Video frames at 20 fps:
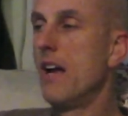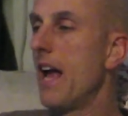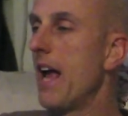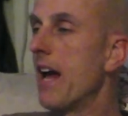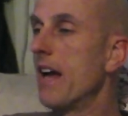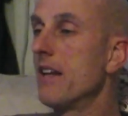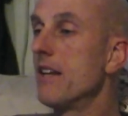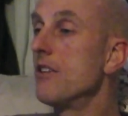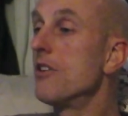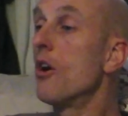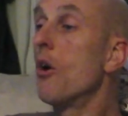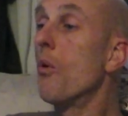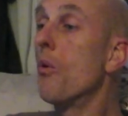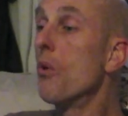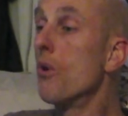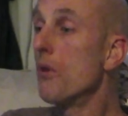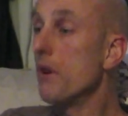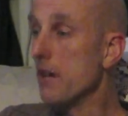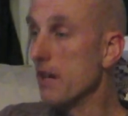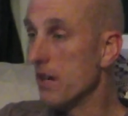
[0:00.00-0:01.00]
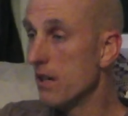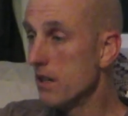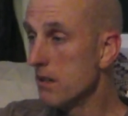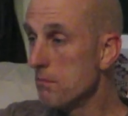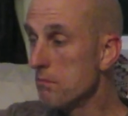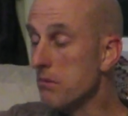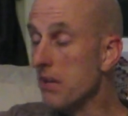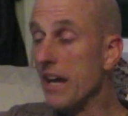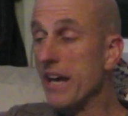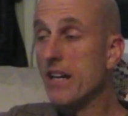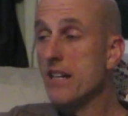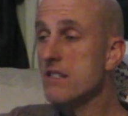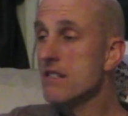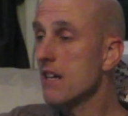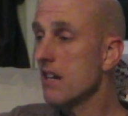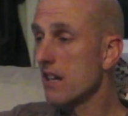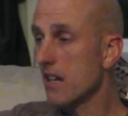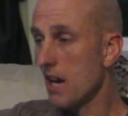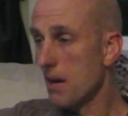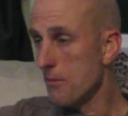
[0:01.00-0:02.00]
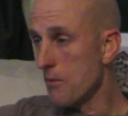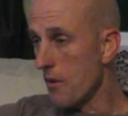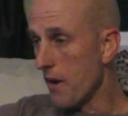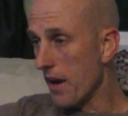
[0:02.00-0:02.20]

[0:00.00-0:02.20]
Andy, don't worry. Blaine is going to come